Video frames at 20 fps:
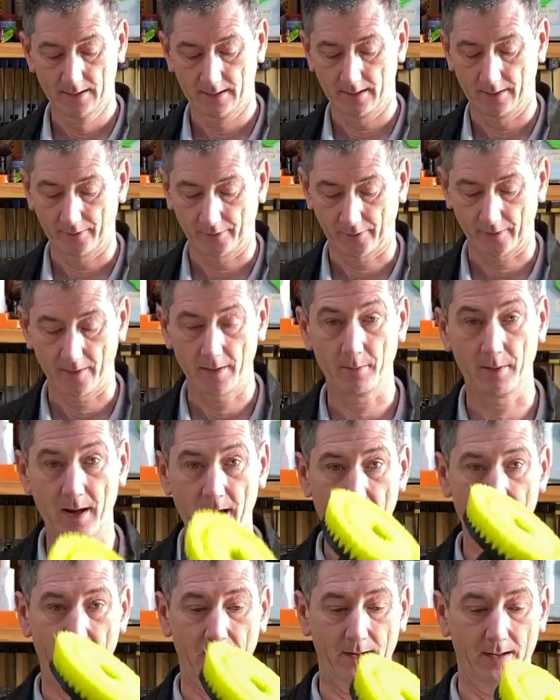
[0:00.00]
And so there we
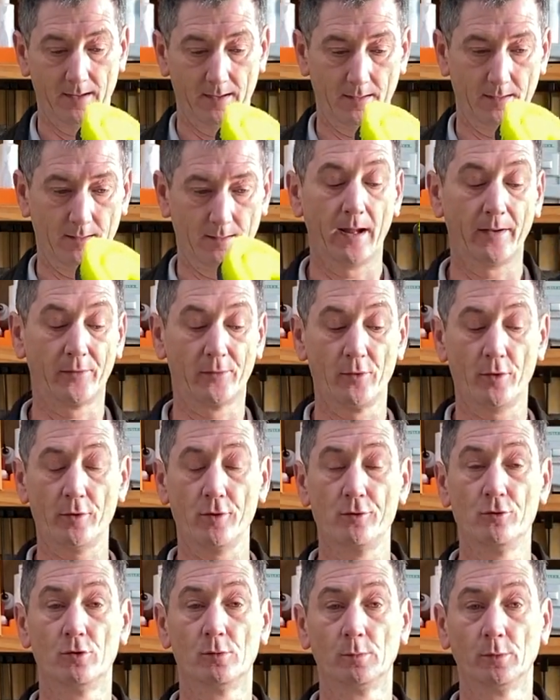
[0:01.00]
are. It's not a
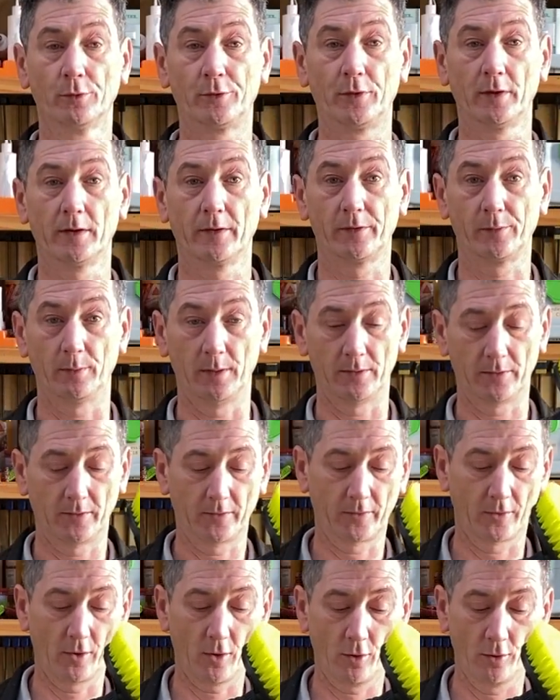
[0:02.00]
normal trigger switch,
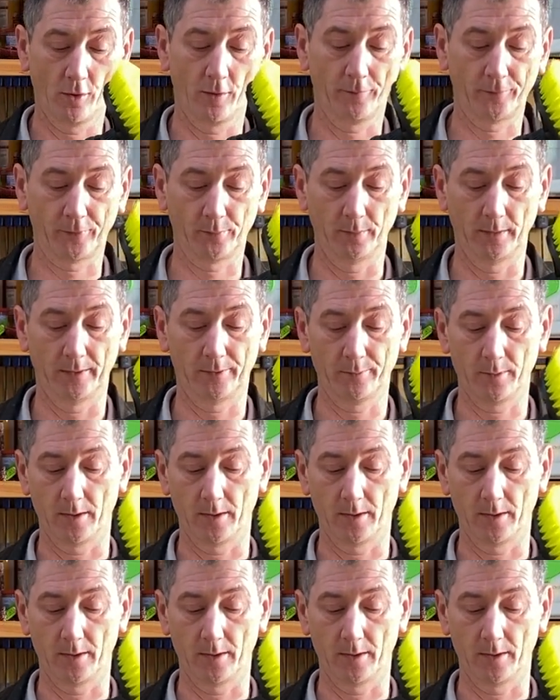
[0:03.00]
it's an on-off switch.